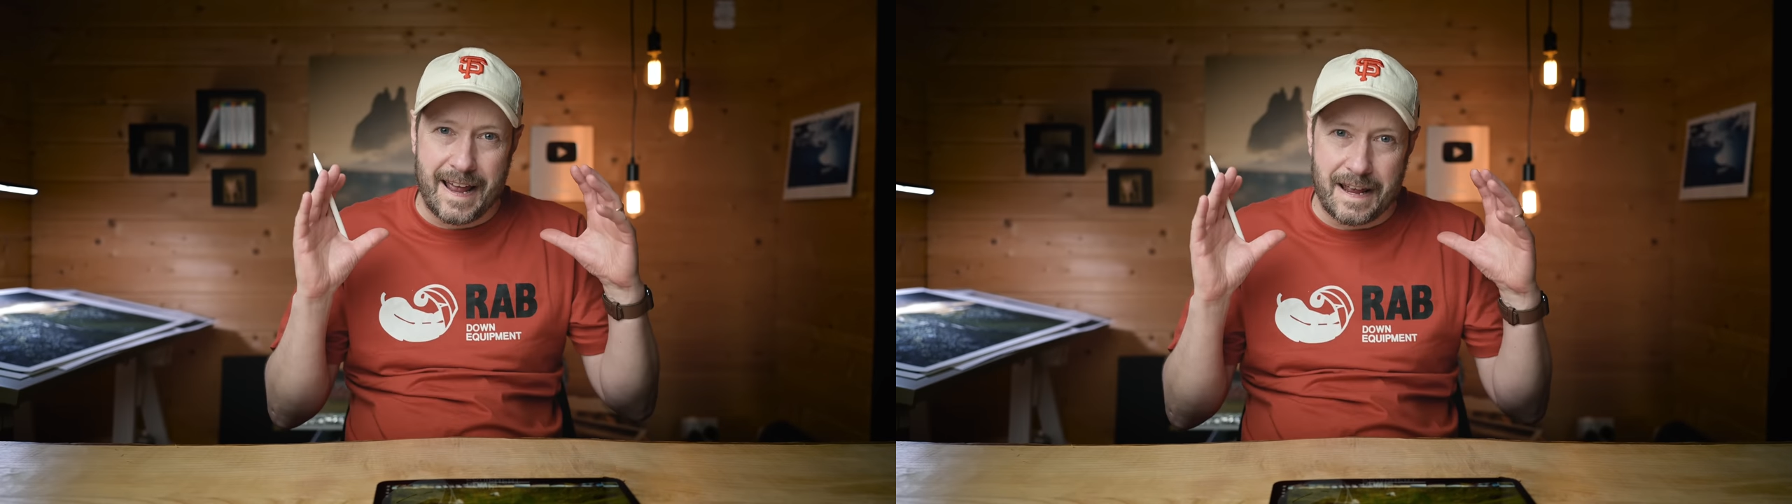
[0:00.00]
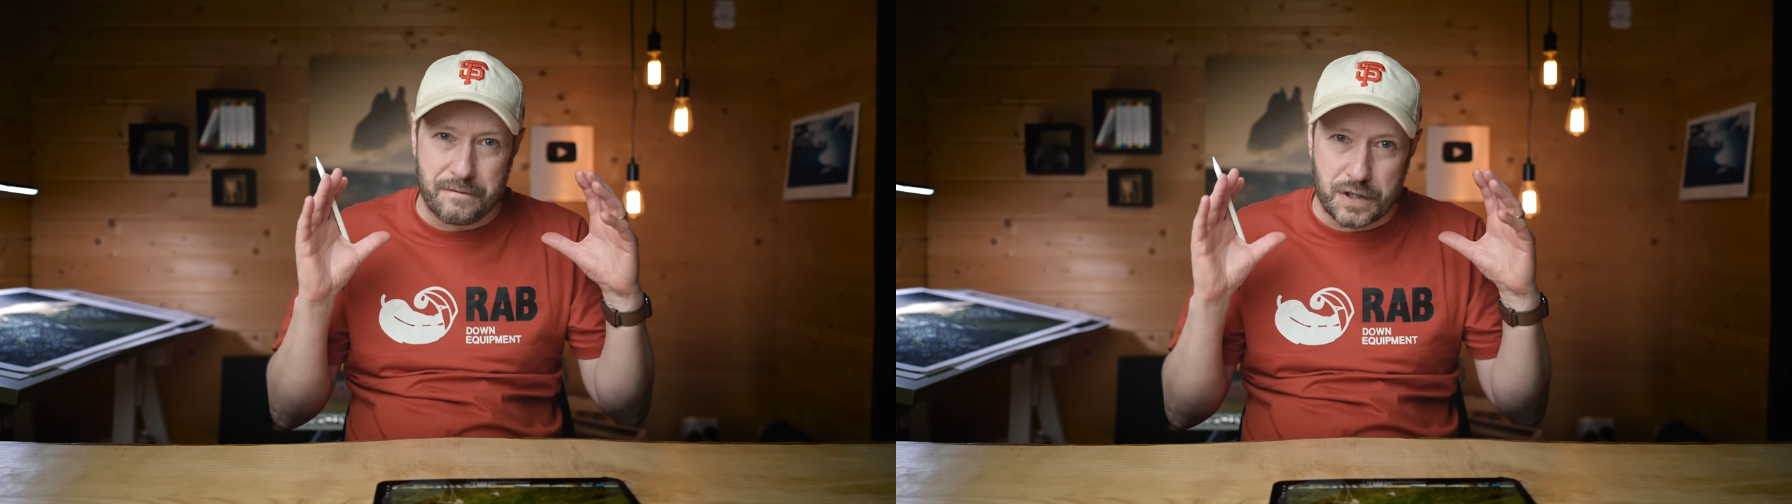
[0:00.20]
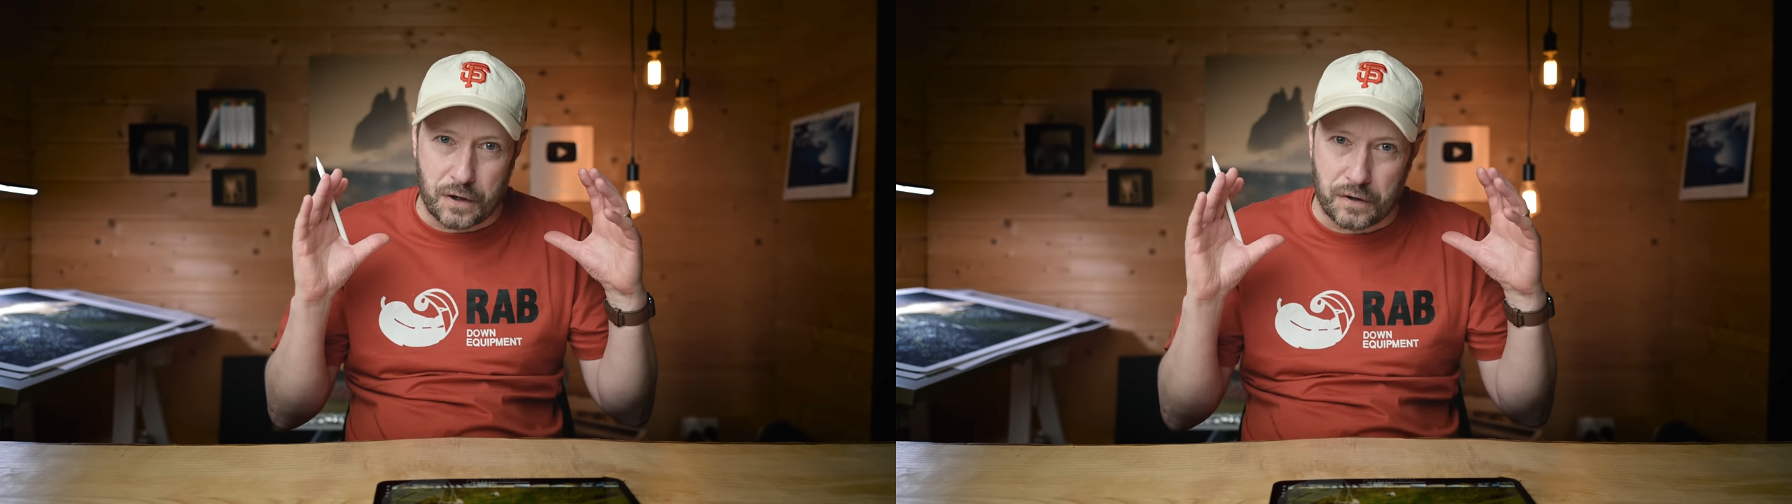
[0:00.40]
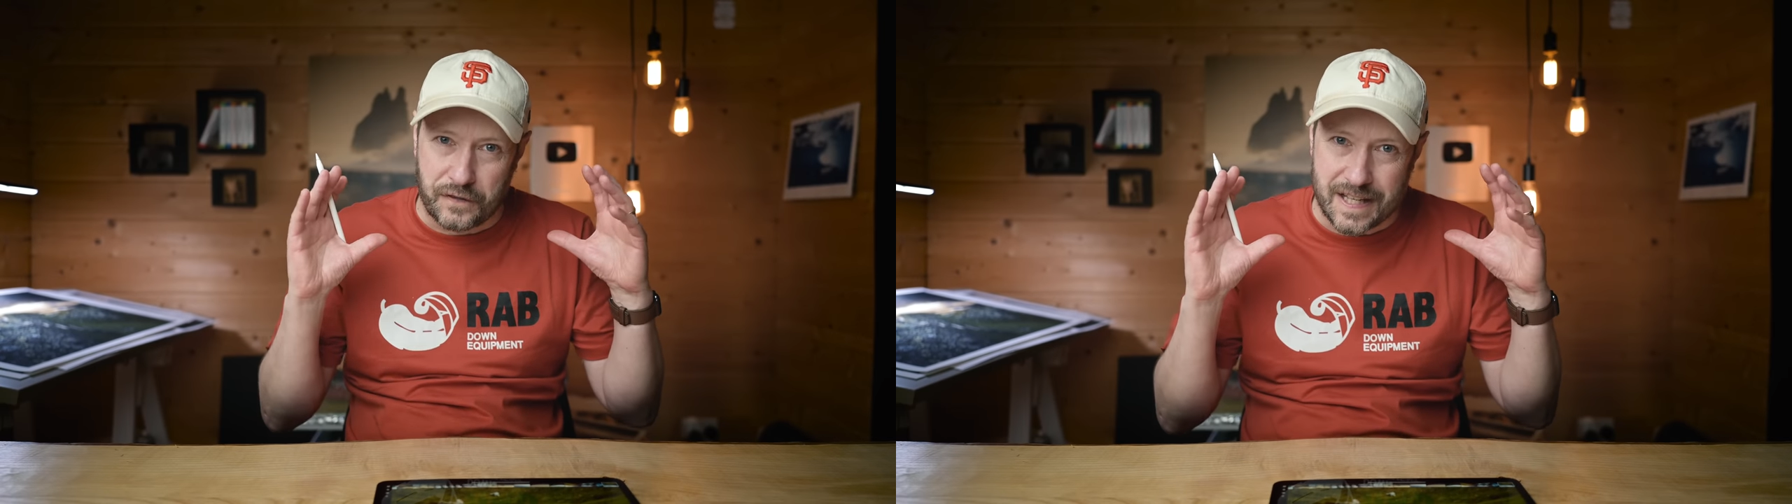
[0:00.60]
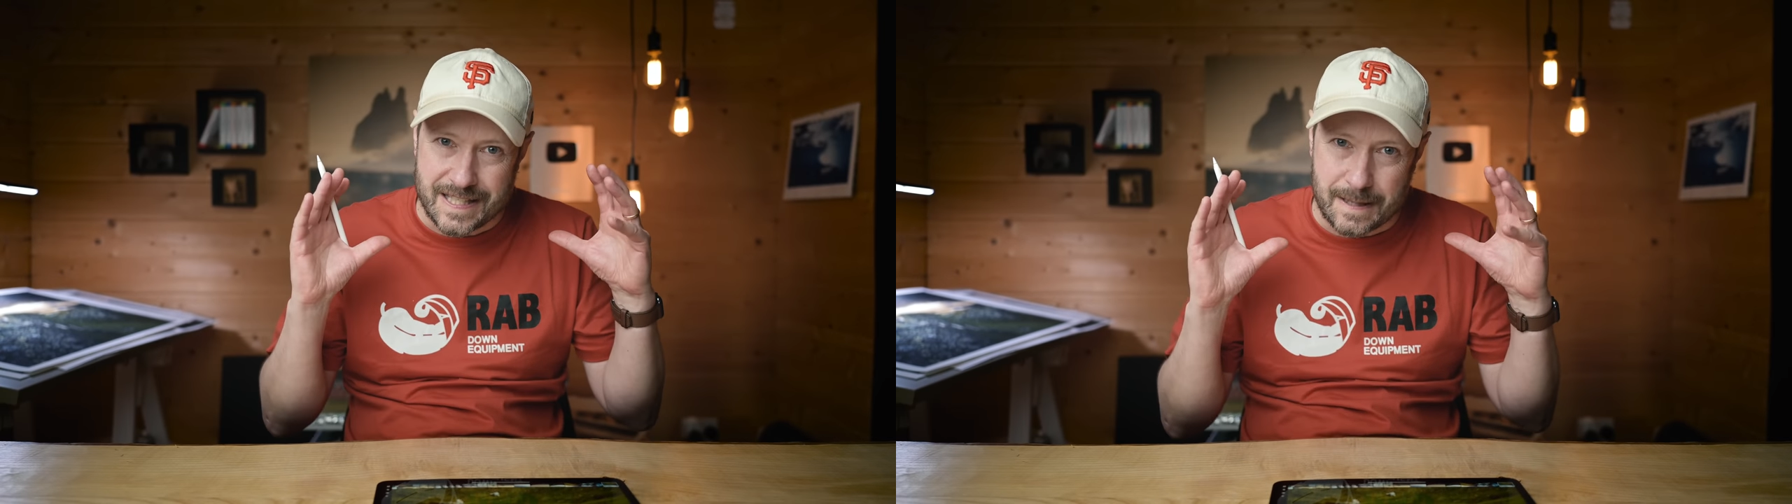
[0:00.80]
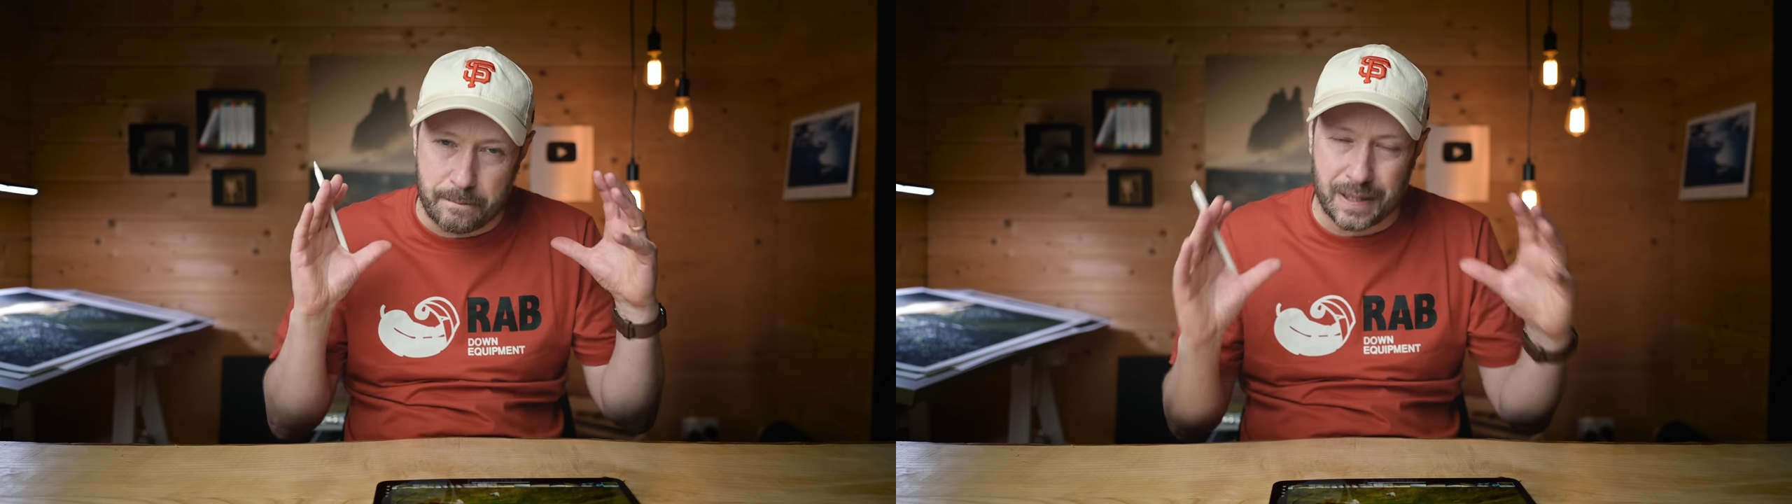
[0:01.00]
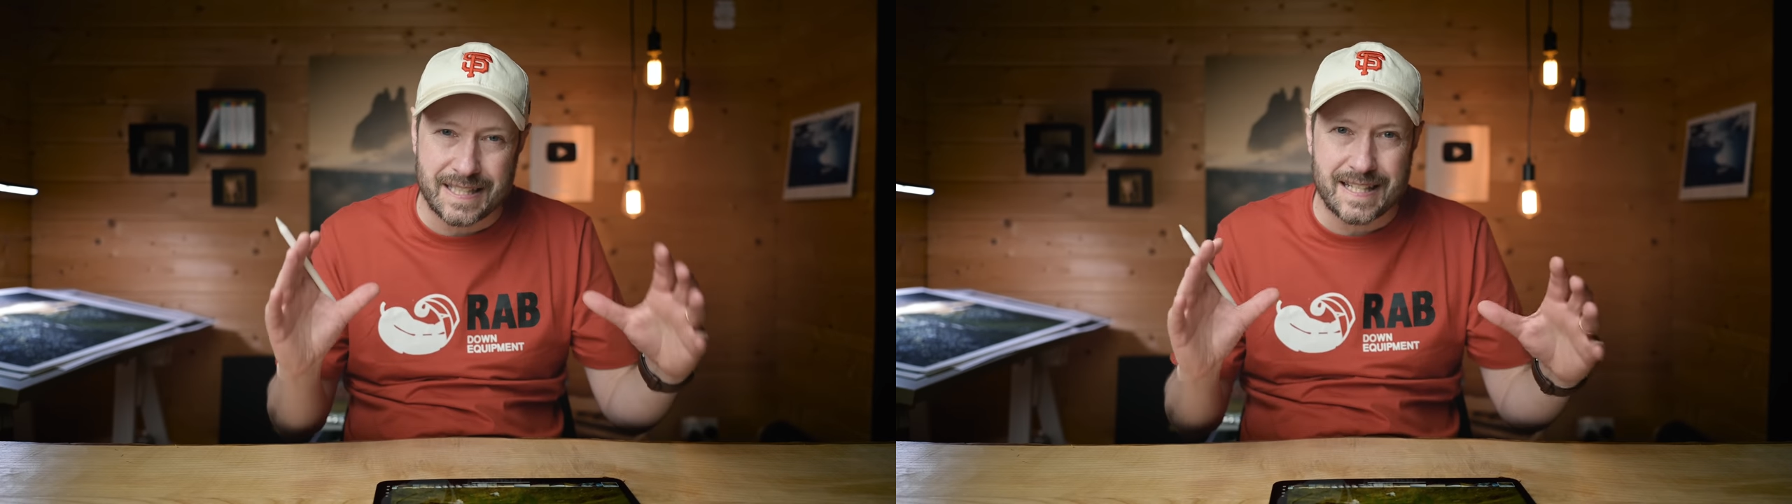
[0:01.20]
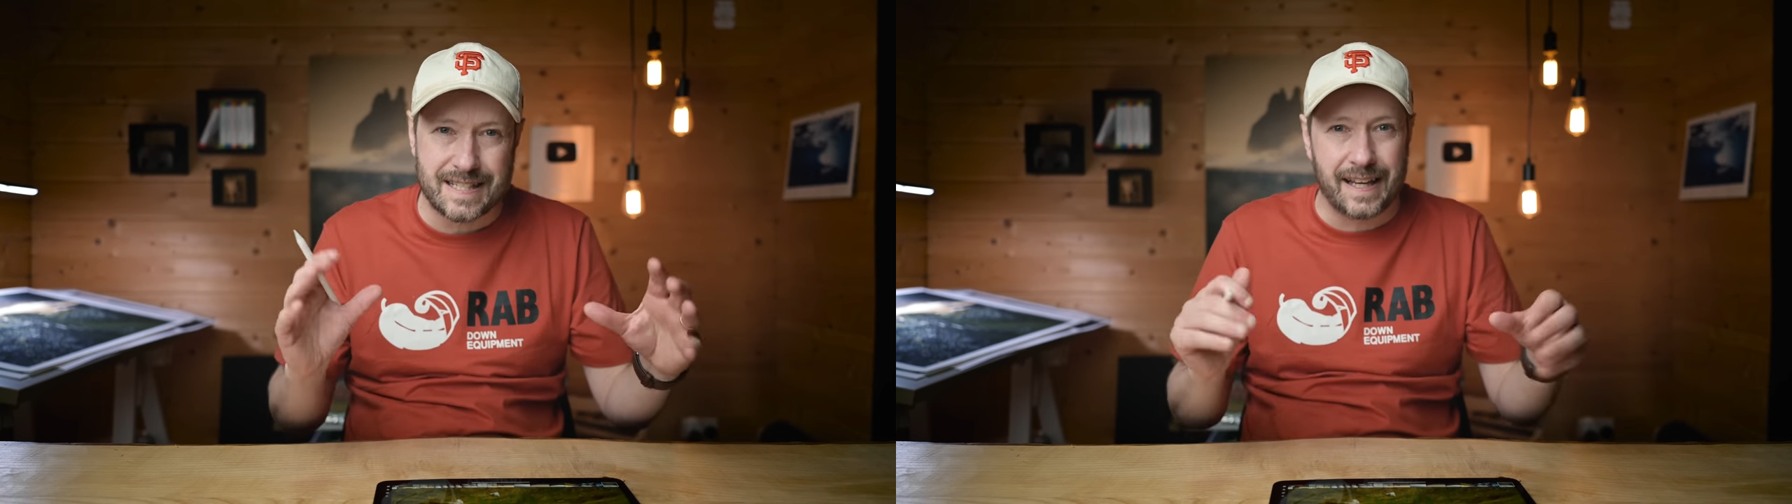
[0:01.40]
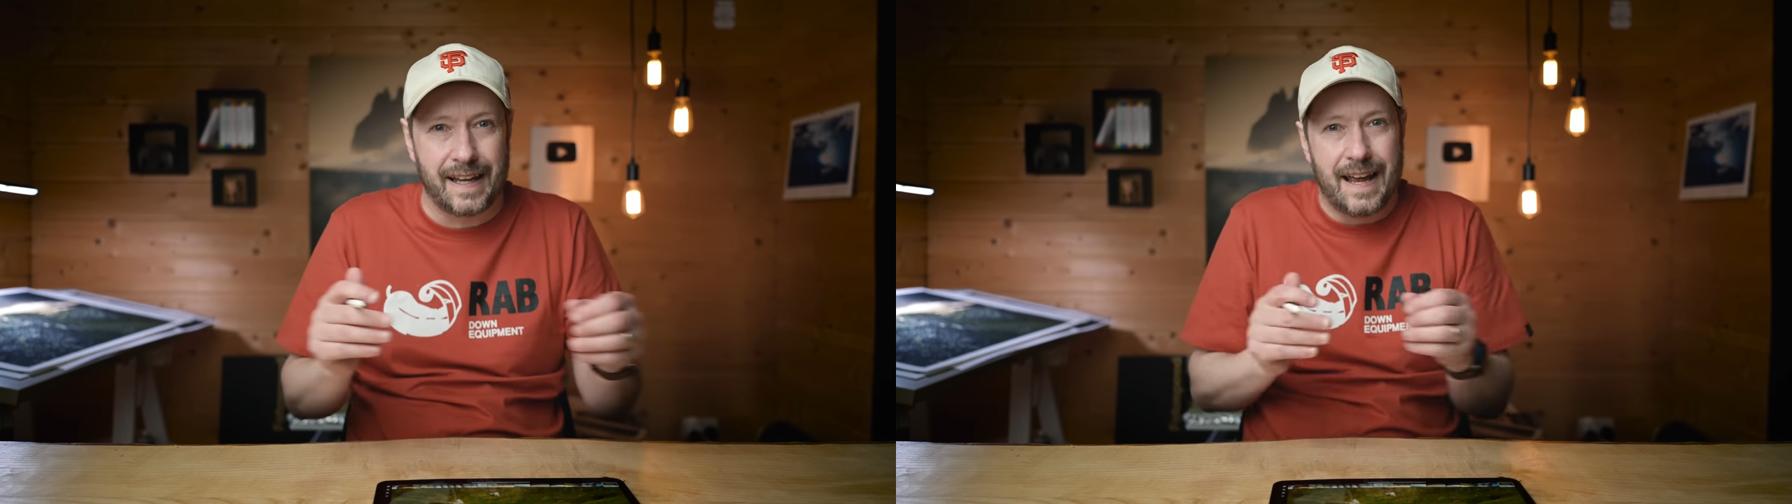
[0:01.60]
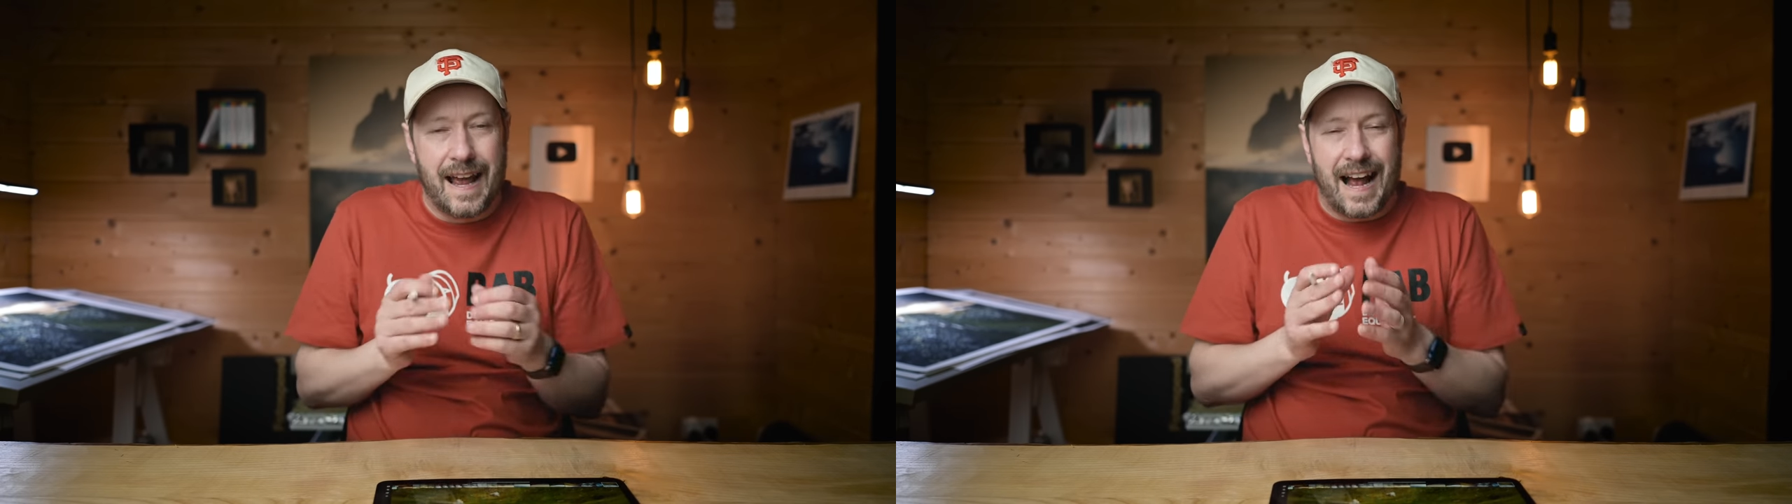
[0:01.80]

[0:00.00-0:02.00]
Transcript: in photography is simplicity